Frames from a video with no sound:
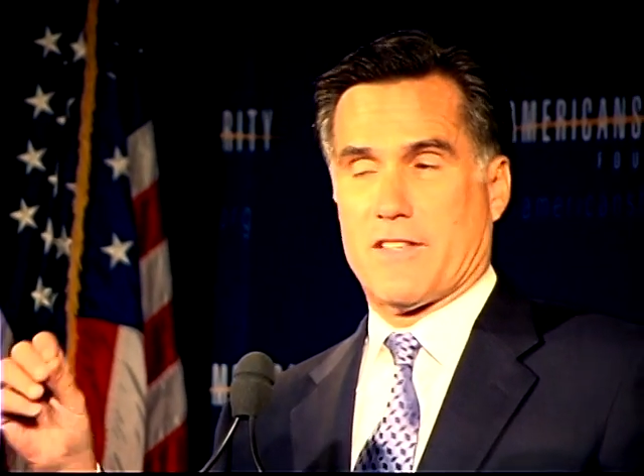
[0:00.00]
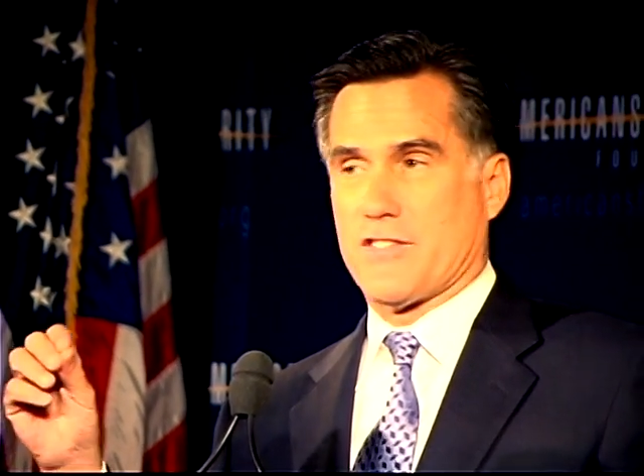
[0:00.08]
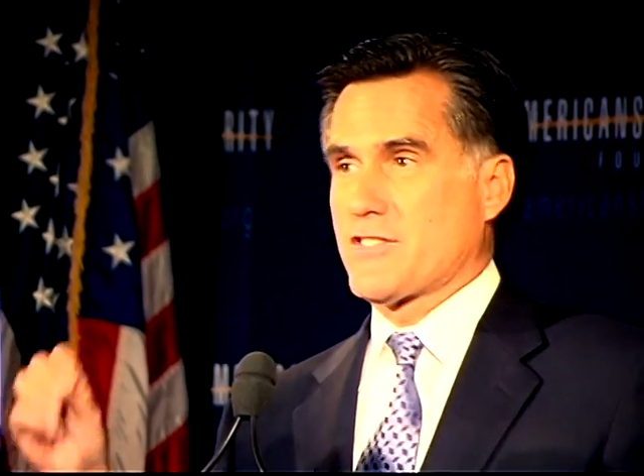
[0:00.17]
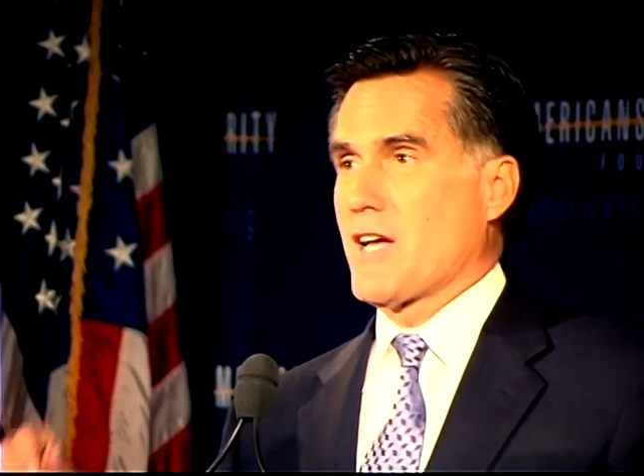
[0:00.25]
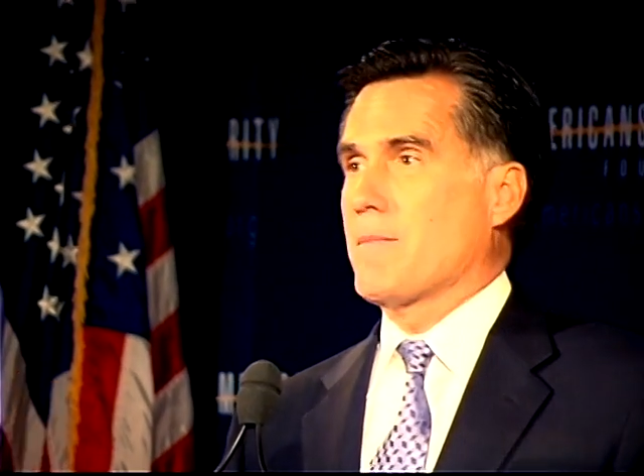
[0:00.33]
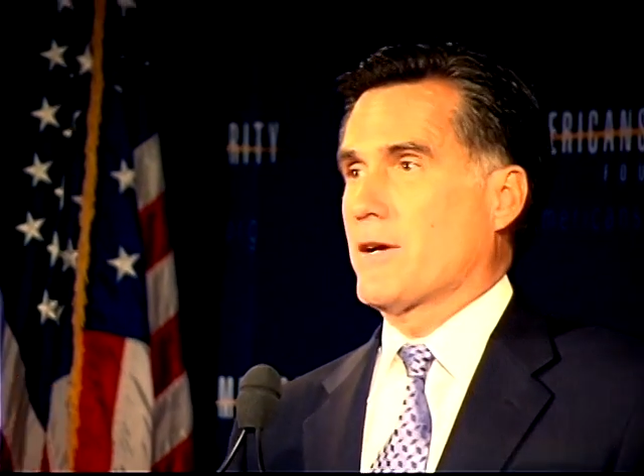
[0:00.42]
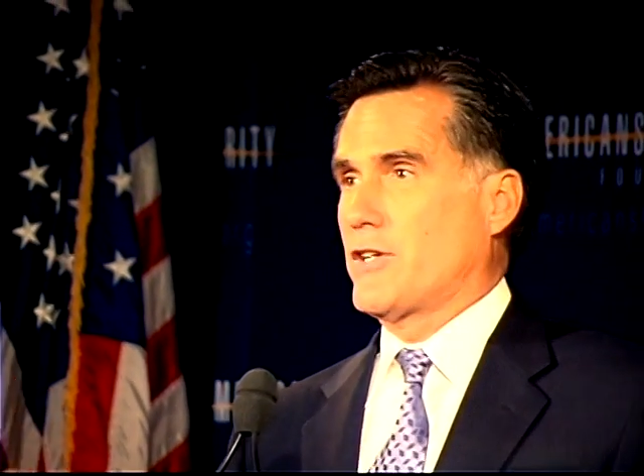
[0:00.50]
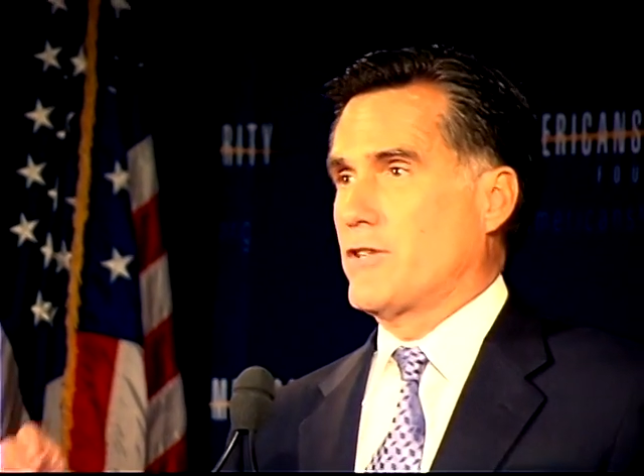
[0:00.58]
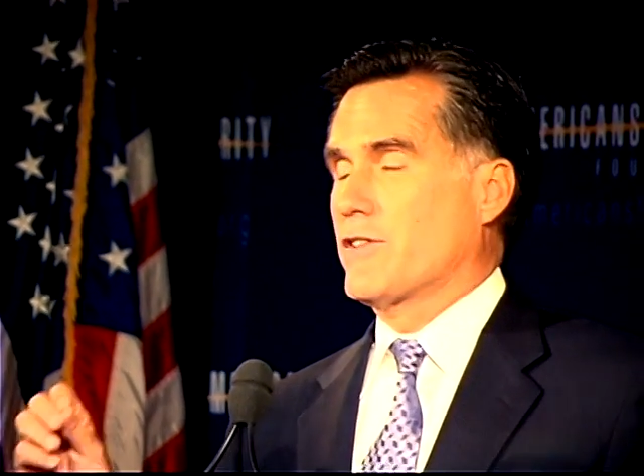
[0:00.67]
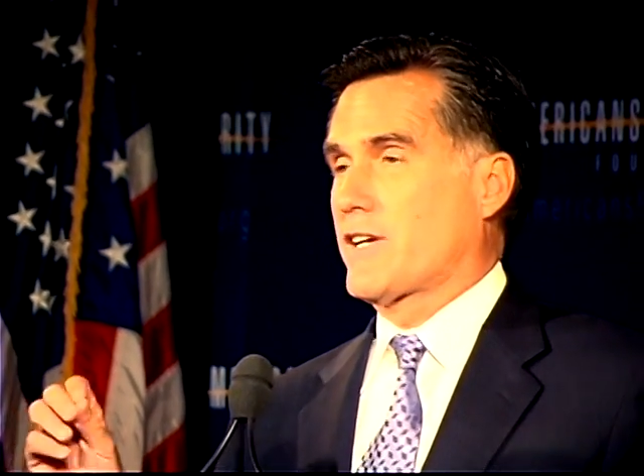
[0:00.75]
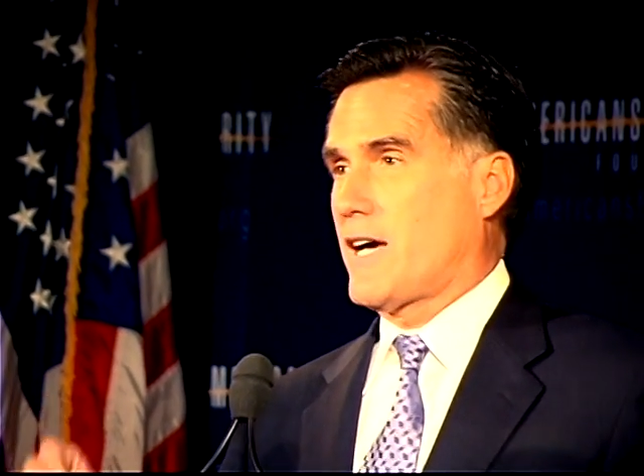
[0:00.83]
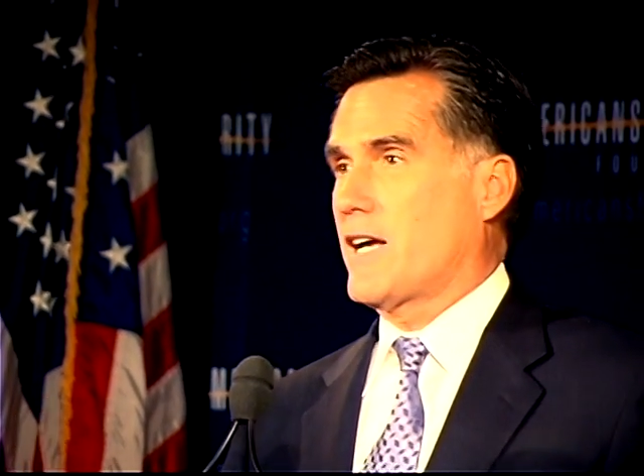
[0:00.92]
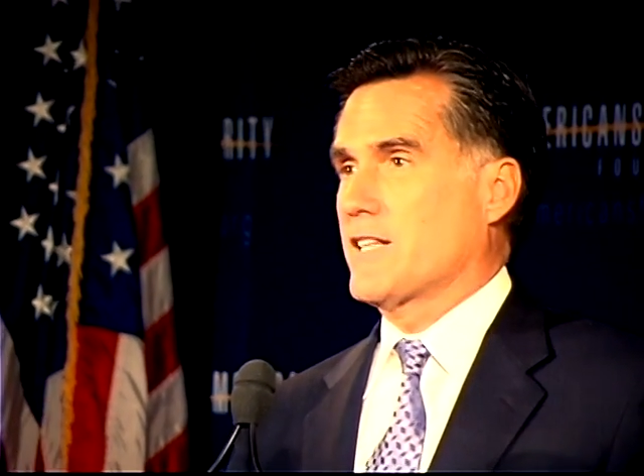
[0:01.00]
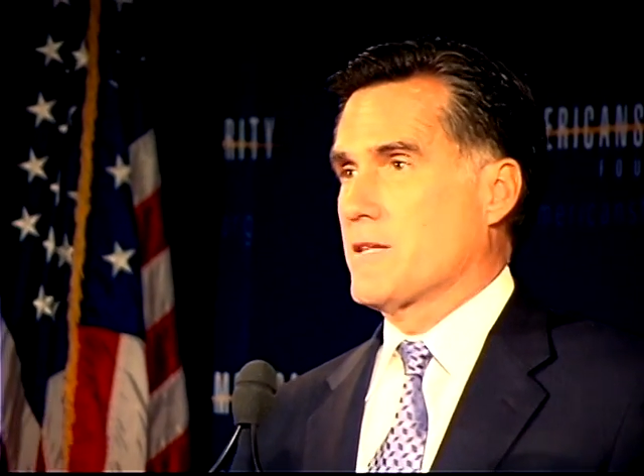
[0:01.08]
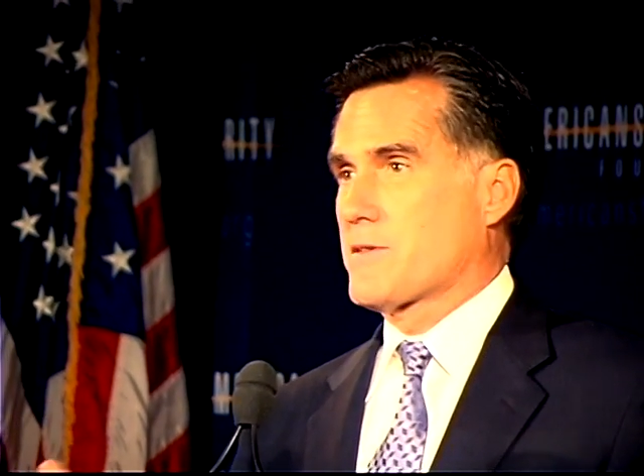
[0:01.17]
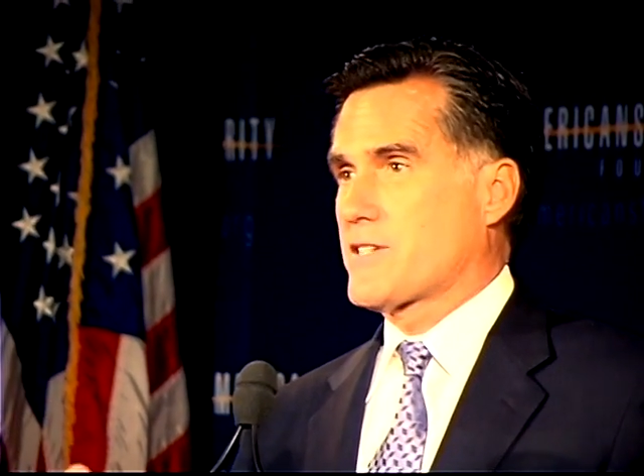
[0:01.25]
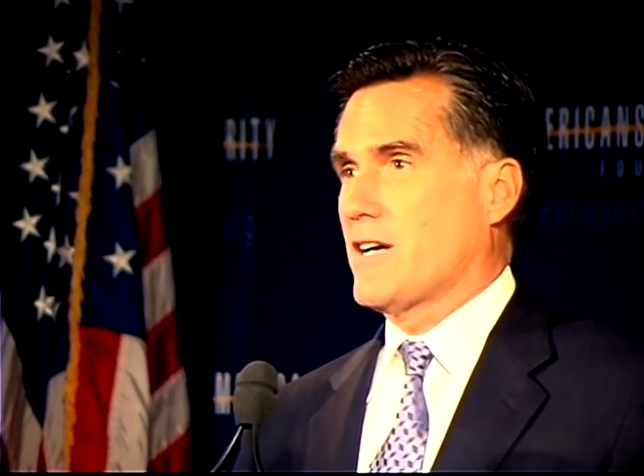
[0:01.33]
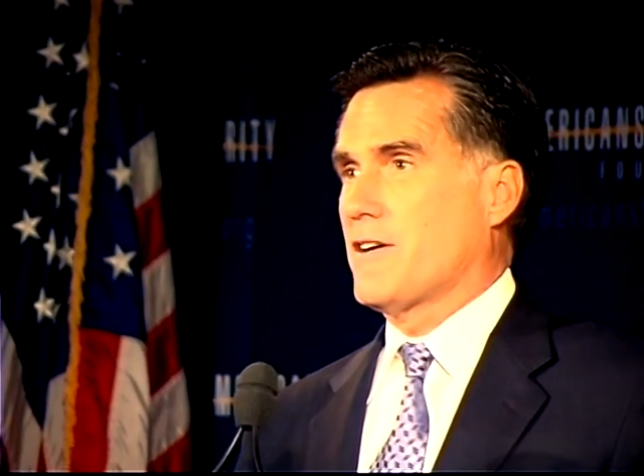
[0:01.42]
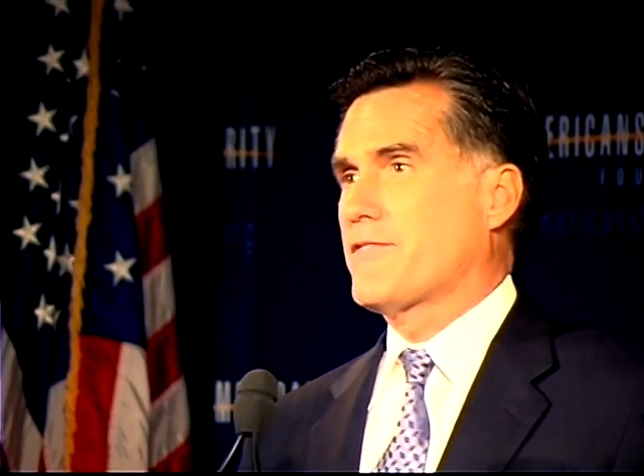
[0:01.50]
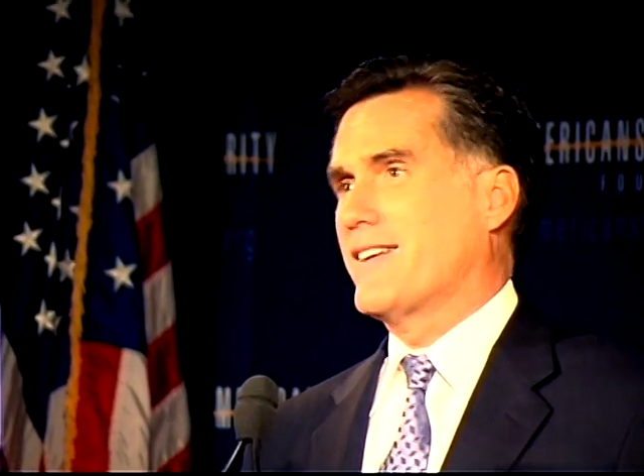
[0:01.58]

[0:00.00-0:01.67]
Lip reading: the stomach to do the cutting themselves,